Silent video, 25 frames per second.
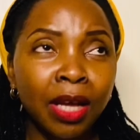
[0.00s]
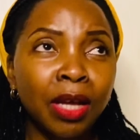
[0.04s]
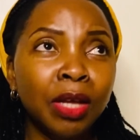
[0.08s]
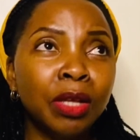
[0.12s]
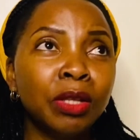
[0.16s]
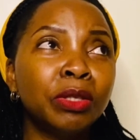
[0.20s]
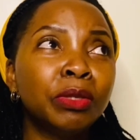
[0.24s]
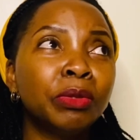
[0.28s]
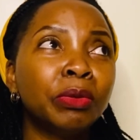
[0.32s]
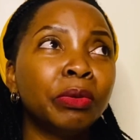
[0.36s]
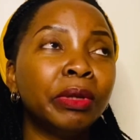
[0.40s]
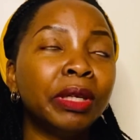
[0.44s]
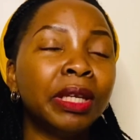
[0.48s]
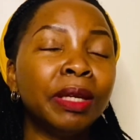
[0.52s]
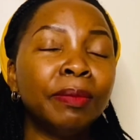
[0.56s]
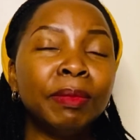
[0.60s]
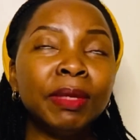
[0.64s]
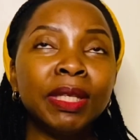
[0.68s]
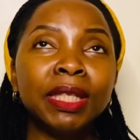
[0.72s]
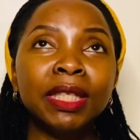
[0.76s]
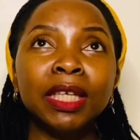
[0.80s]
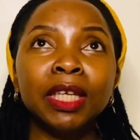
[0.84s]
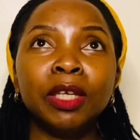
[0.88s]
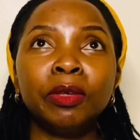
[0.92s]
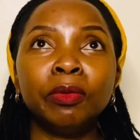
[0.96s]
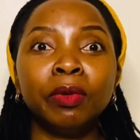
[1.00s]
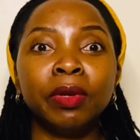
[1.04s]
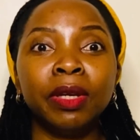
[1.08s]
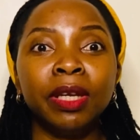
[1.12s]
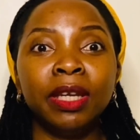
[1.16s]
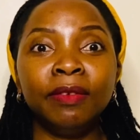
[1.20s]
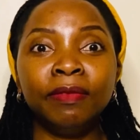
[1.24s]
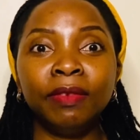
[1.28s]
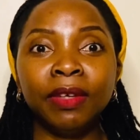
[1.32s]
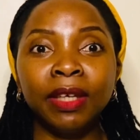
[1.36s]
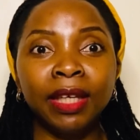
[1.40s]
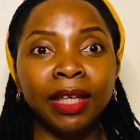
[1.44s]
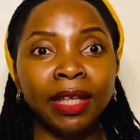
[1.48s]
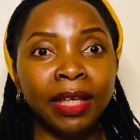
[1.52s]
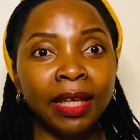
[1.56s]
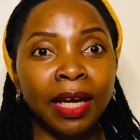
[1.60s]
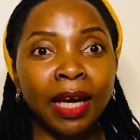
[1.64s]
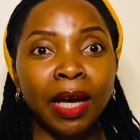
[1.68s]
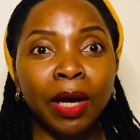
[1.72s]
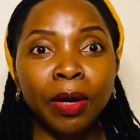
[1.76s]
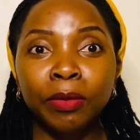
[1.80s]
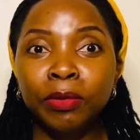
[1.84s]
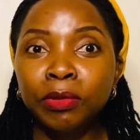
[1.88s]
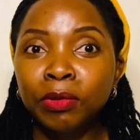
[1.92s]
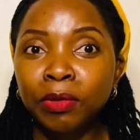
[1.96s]
So let me say you're living in a
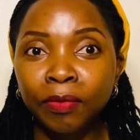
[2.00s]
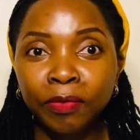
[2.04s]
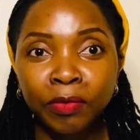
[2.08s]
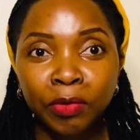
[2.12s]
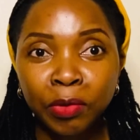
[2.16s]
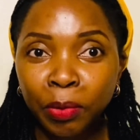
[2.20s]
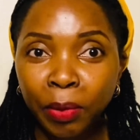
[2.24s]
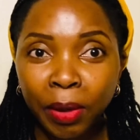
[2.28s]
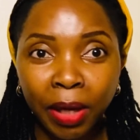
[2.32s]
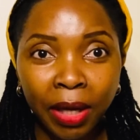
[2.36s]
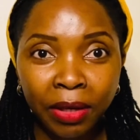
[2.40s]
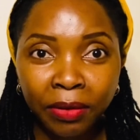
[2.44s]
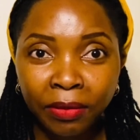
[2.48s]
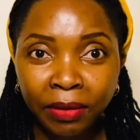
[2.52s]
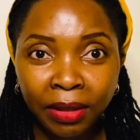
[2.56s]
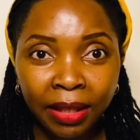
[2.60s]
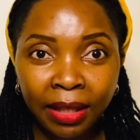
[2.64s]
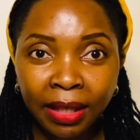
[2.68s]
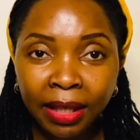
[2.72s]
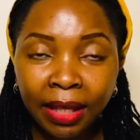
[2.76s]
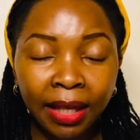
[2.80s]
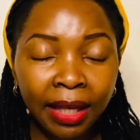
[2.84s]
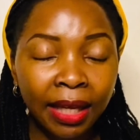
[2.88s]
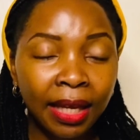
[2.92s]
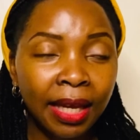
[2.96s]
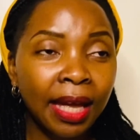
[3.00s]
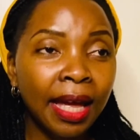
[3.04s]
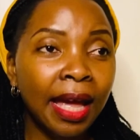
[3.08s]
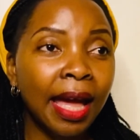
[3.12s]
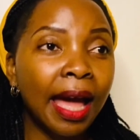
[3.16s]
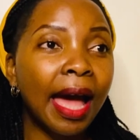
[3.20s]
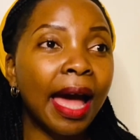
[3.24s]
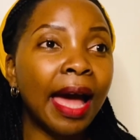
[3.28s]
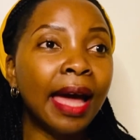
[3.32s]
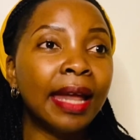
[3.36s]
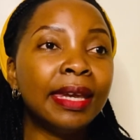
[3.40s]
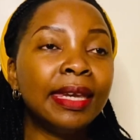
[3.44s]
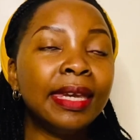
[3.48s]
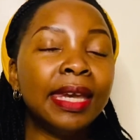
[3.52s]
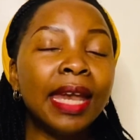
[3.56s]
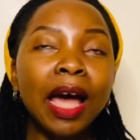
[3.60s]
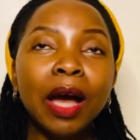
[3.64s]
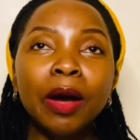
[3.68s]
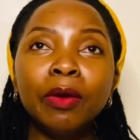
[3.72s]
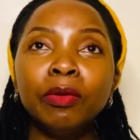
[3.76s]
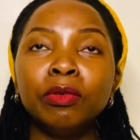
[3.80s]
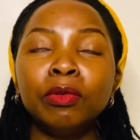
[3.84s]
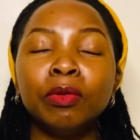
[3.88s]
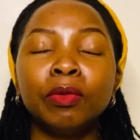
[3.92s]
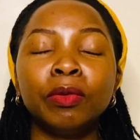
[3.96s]
house of 200K and
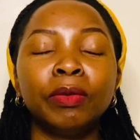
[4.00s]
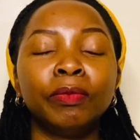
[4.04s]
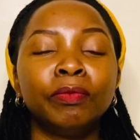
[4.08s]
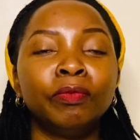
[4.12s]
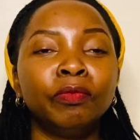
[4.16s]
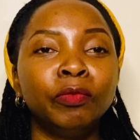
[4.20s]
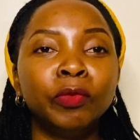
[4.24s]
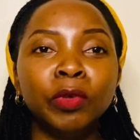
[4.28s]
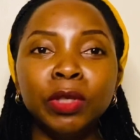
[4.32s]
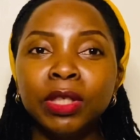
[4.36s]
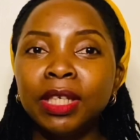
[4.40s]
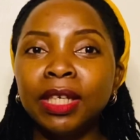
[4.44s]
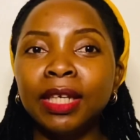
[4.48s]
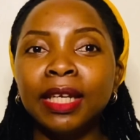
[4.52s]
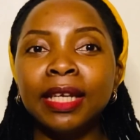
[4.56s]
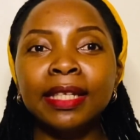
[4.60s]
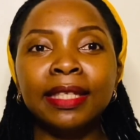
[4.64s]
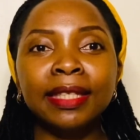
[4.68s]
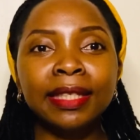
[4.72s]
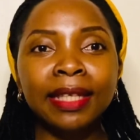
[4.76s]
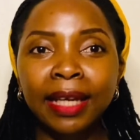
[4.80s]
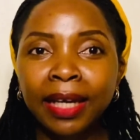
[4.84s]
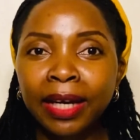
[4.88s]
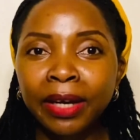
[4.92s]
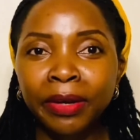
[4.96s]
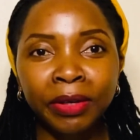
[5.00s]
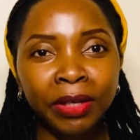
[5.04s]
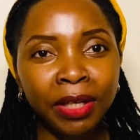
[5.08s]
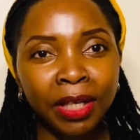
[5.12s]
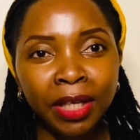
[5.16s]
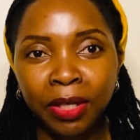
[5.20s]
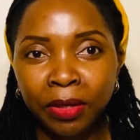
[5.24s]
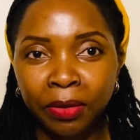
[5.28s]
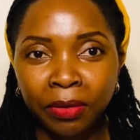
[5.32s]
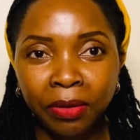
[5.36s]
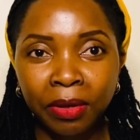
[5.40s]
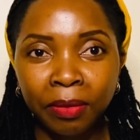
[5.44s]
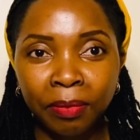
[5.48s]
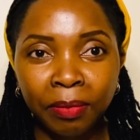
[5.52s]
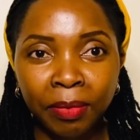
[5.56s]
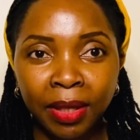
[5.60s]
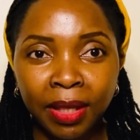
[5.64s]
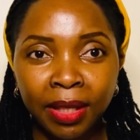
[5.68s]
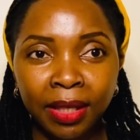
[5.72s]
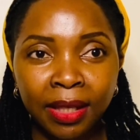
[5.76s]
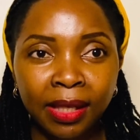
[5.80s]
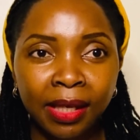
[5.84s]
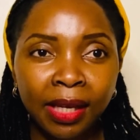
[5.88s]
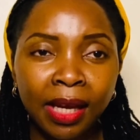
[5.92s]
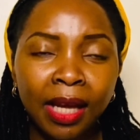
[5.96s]
now you've gotten a salary
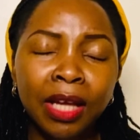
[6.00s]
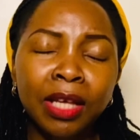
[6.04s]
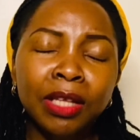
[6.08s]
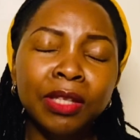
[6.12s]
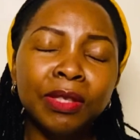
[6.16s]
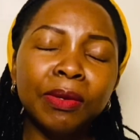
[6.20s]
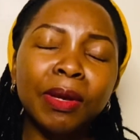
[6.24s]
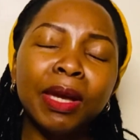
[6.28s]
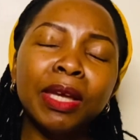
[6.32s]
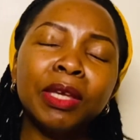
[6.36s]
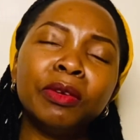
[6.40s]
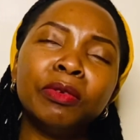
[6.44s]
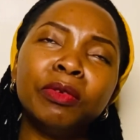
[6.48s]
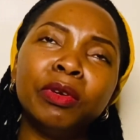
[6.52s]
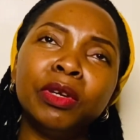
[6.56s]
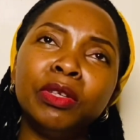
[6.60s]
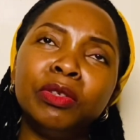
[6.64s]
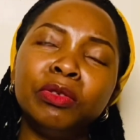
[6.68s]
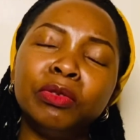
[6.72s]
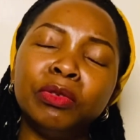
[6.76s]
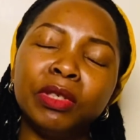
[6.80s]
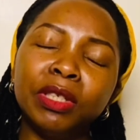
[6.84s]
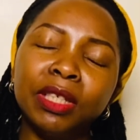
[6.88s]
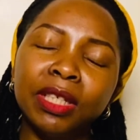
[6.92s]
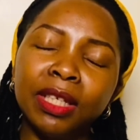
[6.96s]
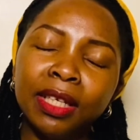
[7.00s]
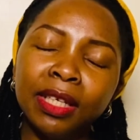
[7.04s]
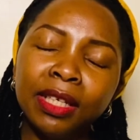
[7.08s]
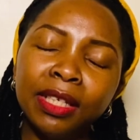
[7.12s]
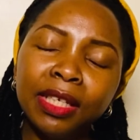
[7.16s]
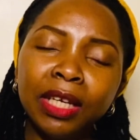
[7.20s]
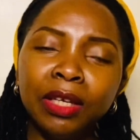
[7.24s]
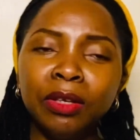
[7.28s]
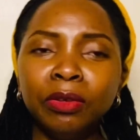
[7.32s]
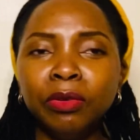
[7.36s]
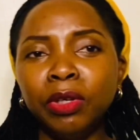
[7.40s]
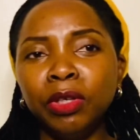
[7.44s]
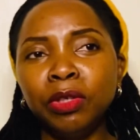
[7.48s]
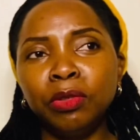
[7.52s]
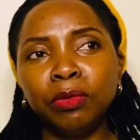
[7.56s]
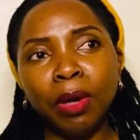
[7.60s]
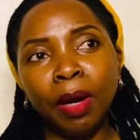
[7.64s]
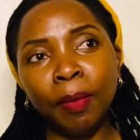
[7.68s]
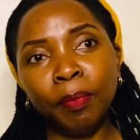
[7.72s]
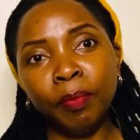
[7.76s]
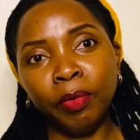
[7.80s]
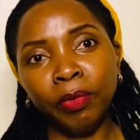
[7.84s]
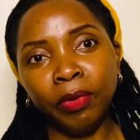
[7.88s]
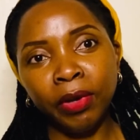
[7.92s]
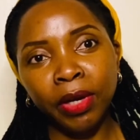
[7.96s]
increment. So are you going to change? Are you going to
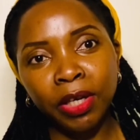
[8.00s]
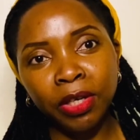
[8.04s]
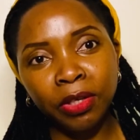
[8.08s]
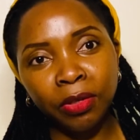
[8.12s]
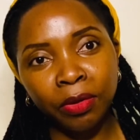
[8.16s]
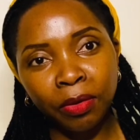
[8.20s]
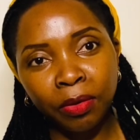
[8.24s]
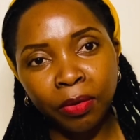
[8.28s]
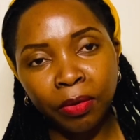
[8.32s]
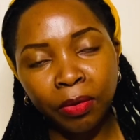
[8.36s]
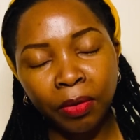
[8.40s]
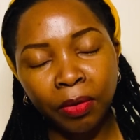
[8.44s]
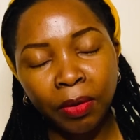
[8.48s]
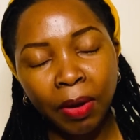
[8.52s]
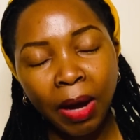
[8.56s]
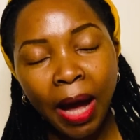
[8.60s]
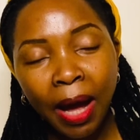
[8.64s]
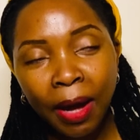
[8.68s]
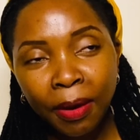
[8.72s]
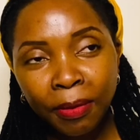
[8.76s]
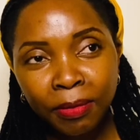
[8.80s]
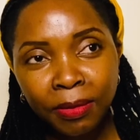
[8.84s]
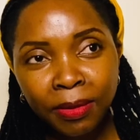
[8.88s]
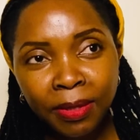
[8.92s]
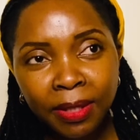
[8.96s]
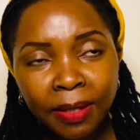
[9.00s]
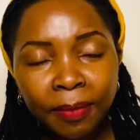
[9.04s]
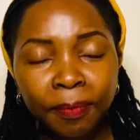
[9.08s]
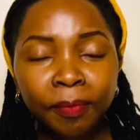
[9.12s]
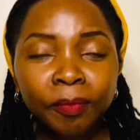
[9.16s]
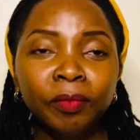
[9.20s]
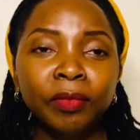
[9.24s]
upgrade your house?